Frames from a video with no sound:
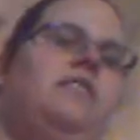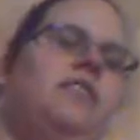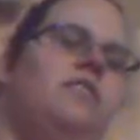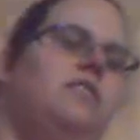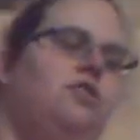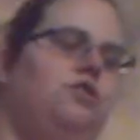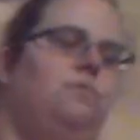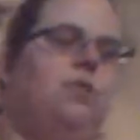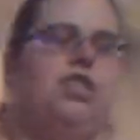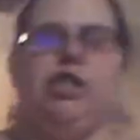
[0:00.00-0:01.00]
doesn't do
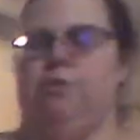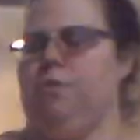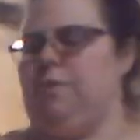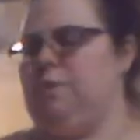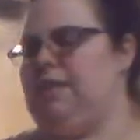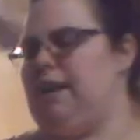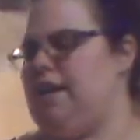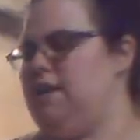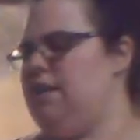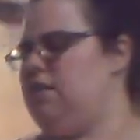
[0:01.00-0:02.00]
really good with the
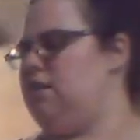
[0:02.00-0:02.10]
recycling.